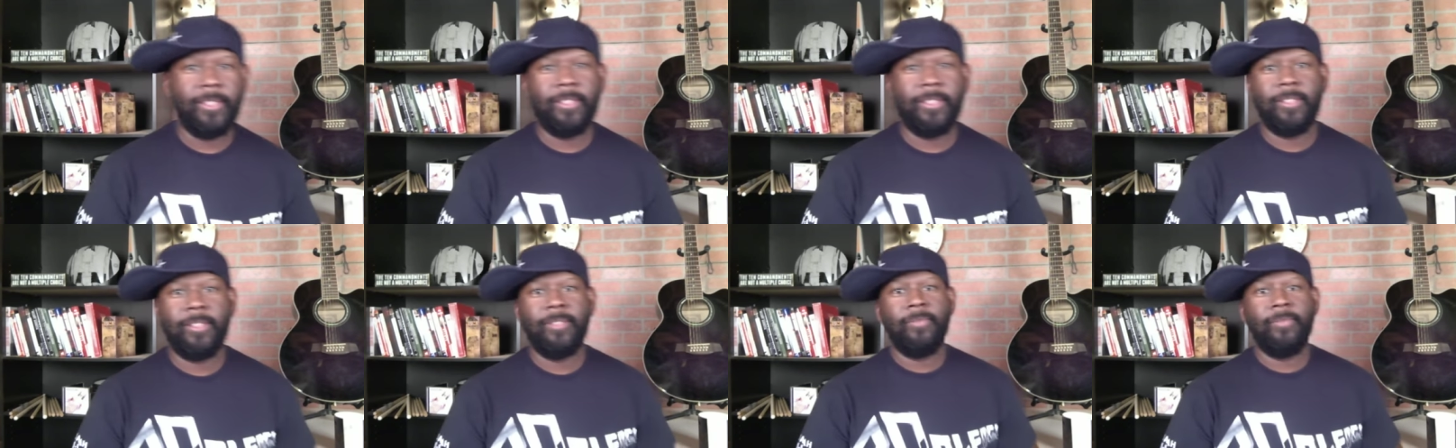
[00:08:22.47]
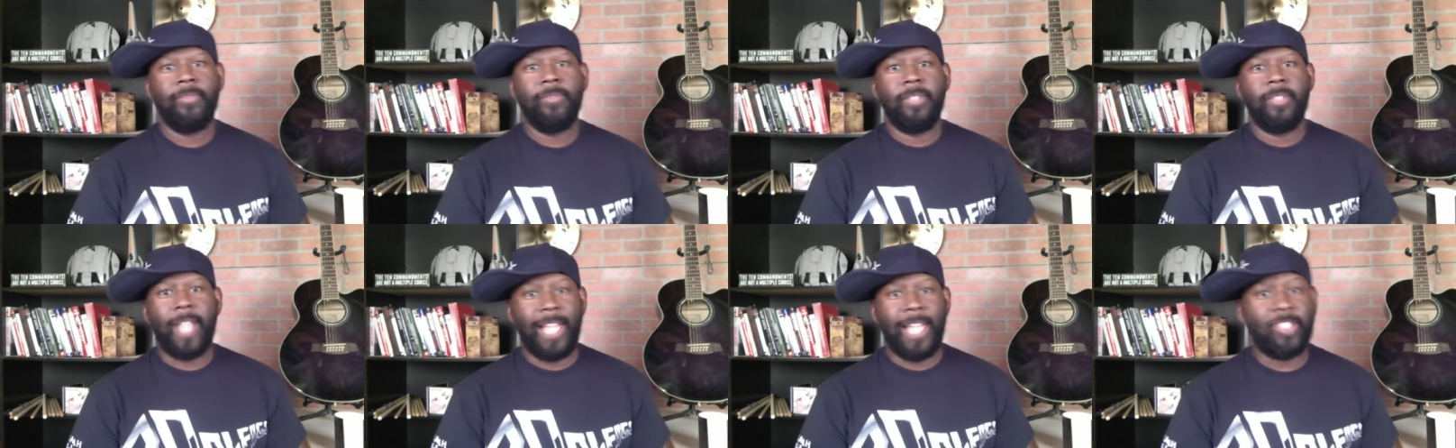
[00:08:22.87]
Oh.
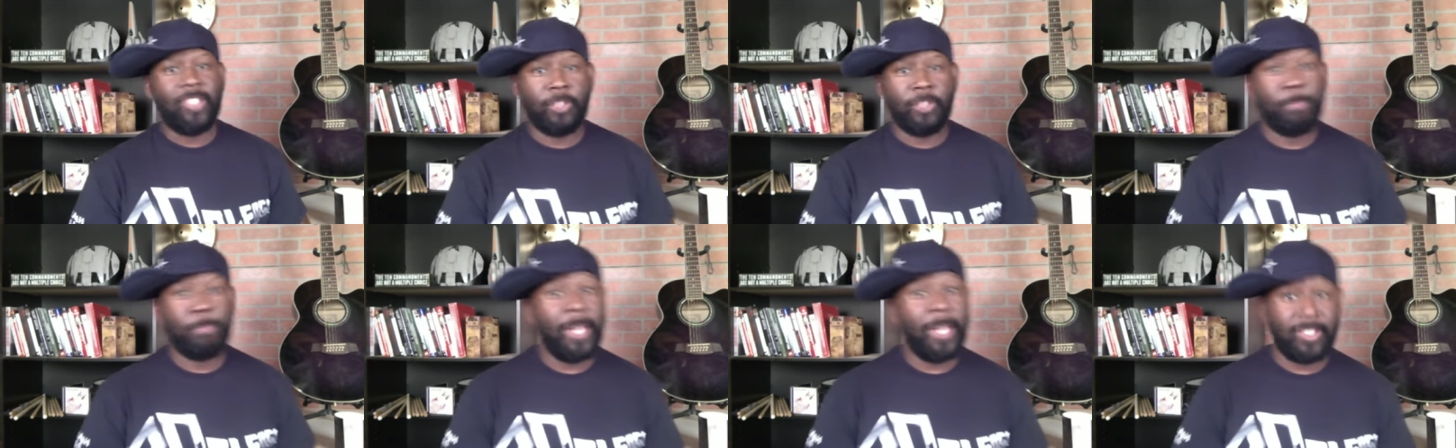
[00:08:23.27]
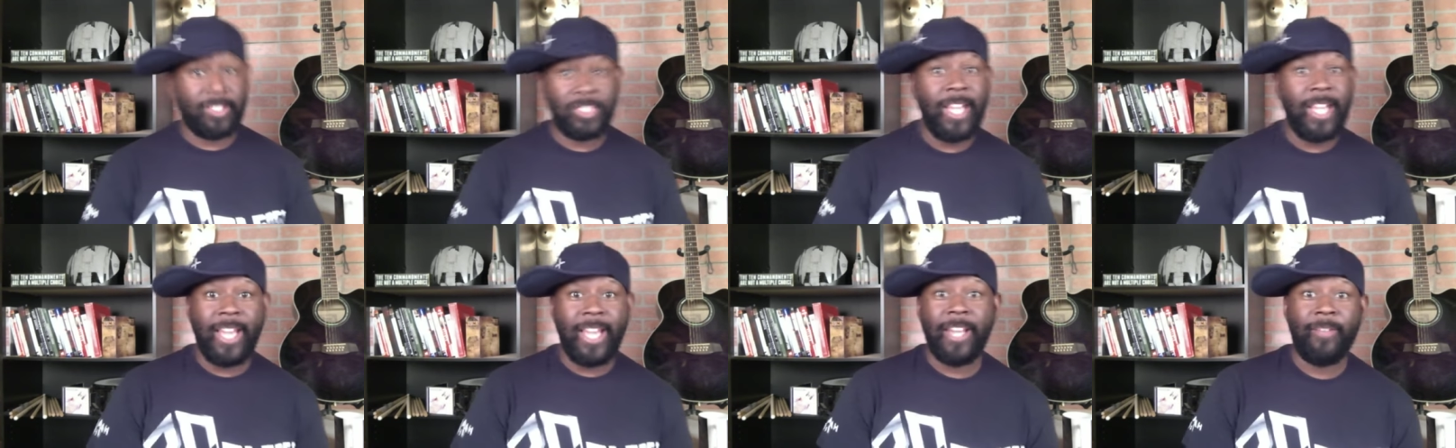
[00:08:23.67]
That's his big
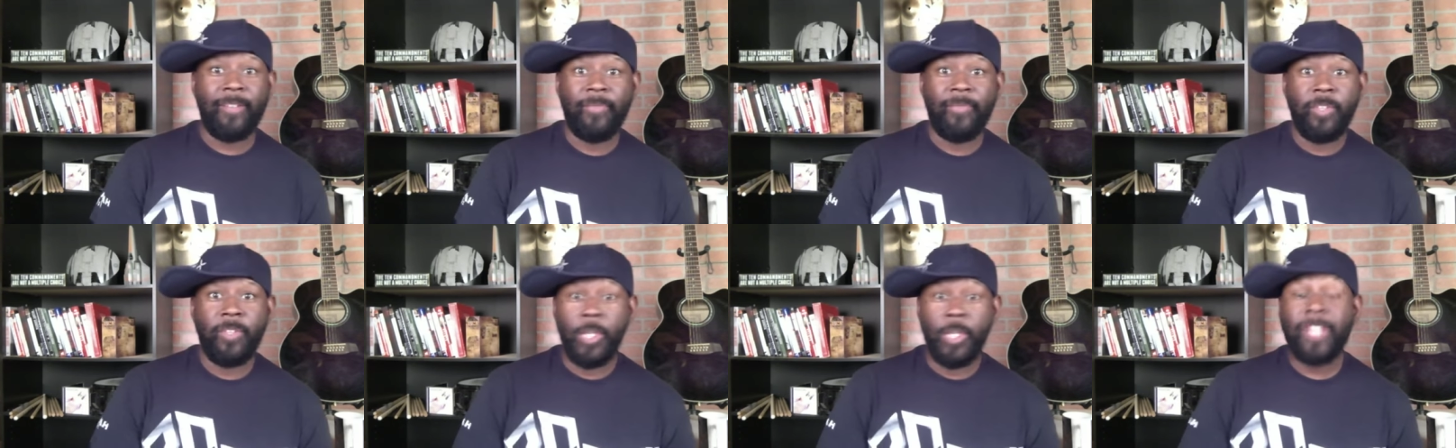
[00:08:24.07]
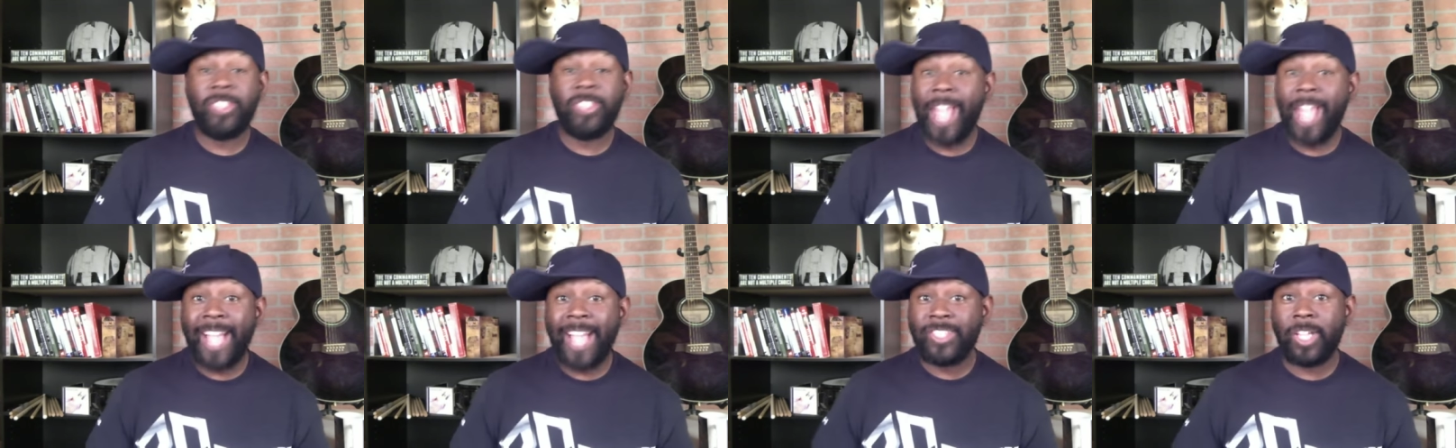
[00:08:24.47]
sin. These
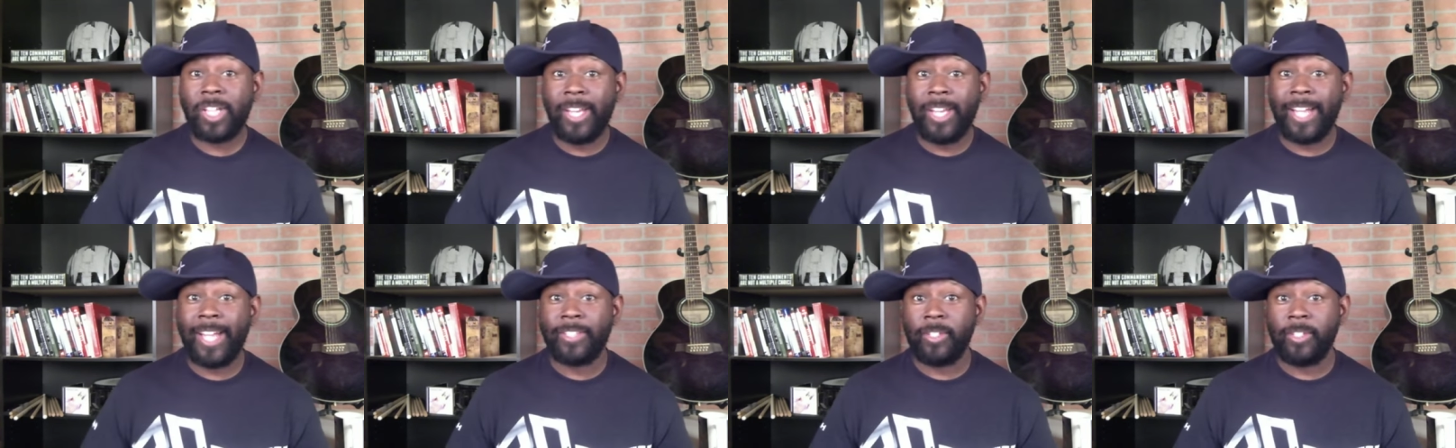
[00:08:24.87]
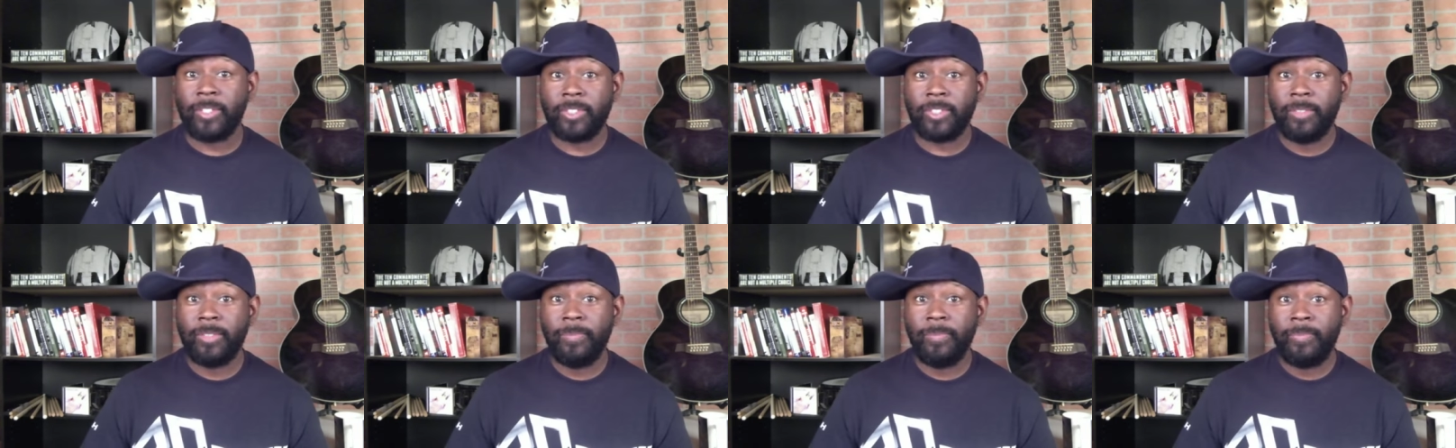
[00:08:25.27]
tax collectors, mm.